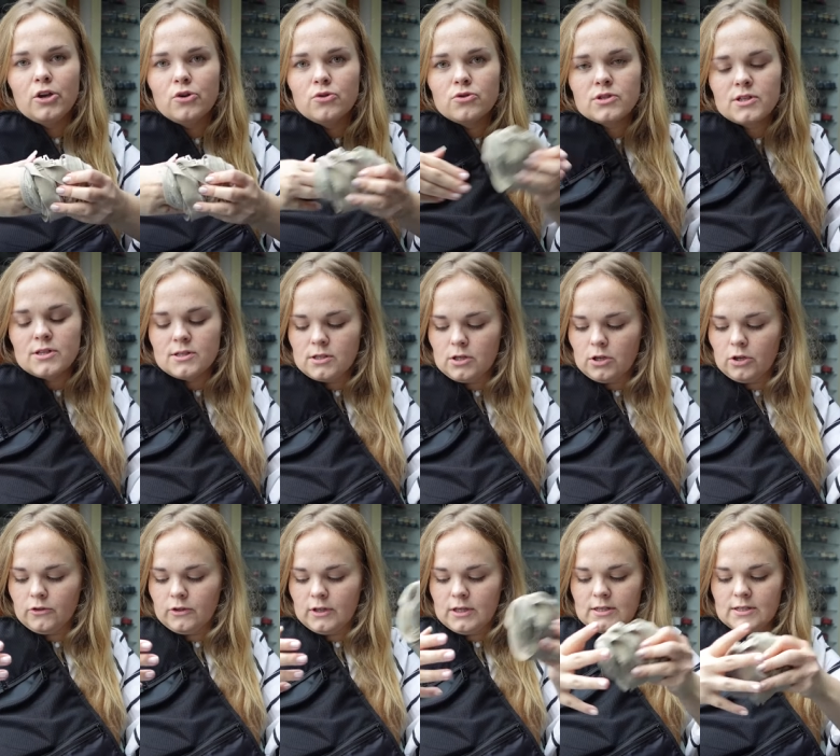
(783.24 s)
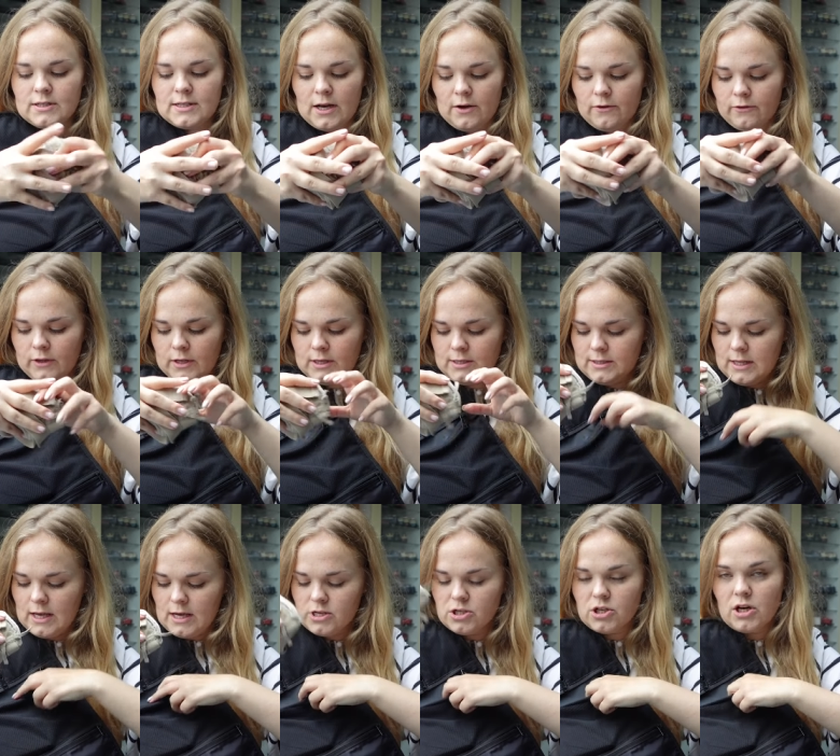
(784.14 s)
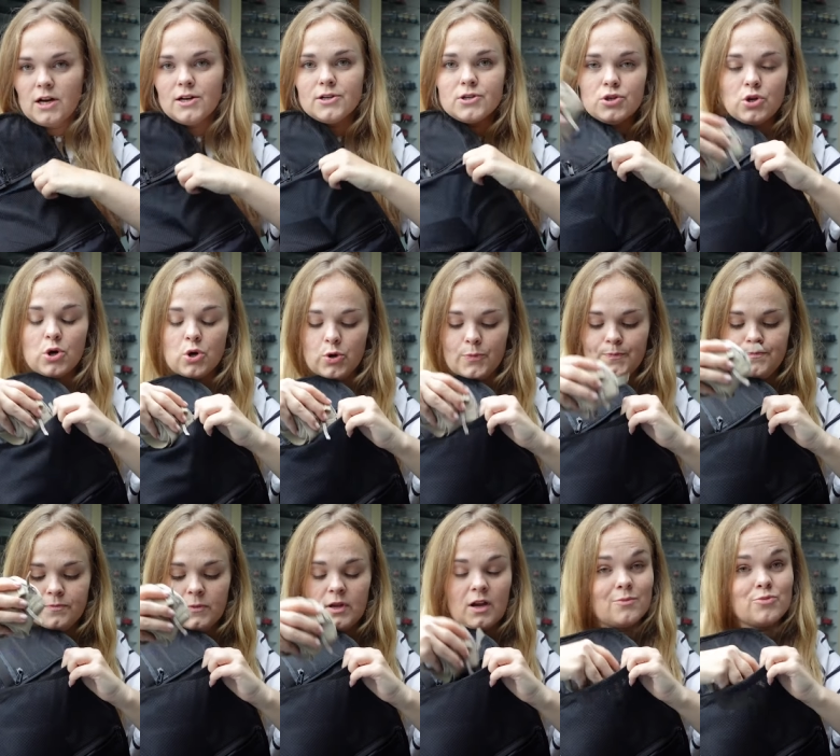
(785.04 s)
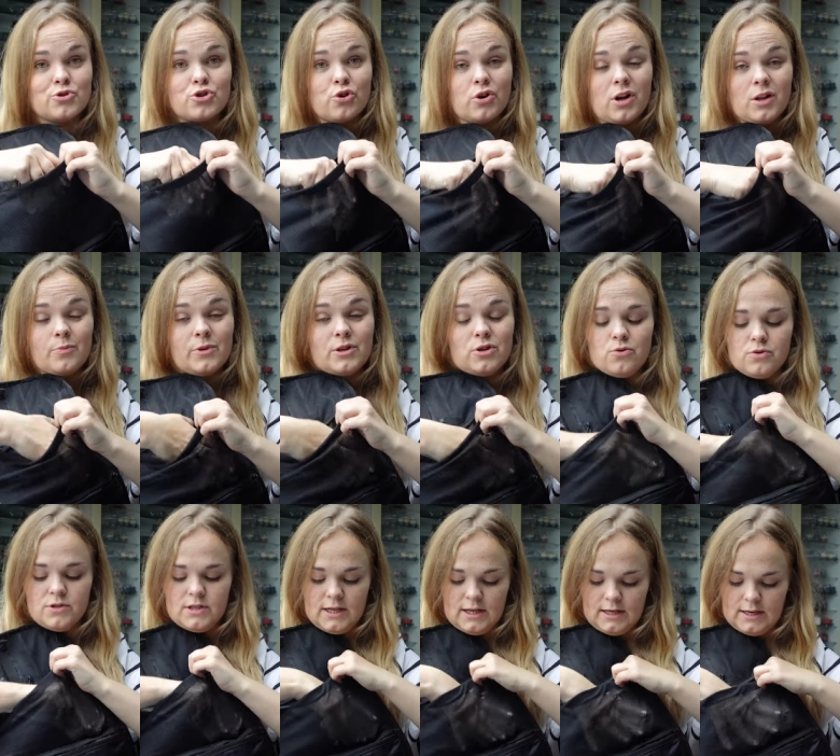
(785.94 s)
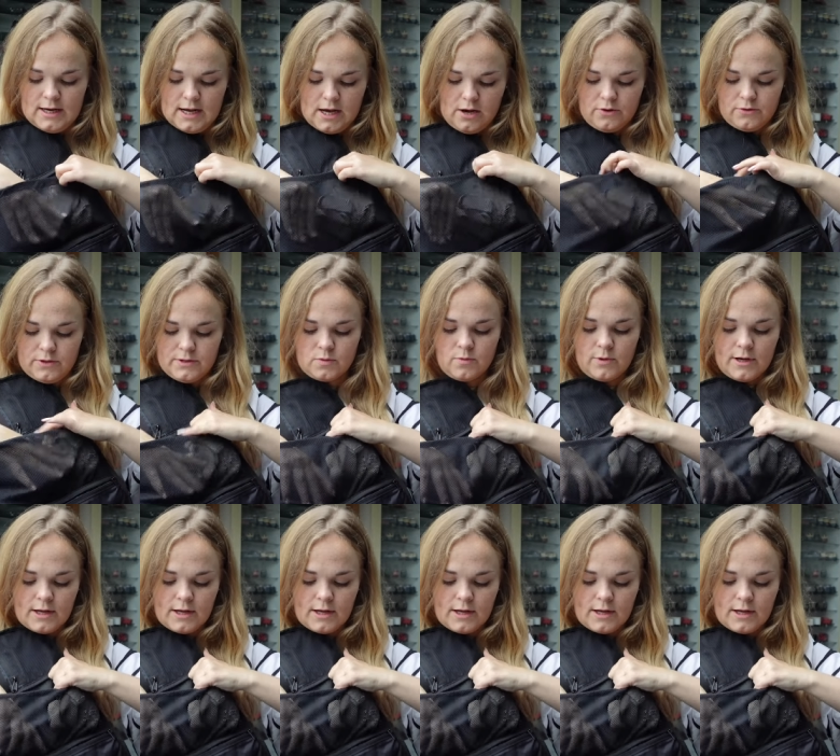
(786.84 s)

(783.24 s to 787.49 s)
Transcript: use this a lot in Southeast Asia, so I'm sure I'll be using it now as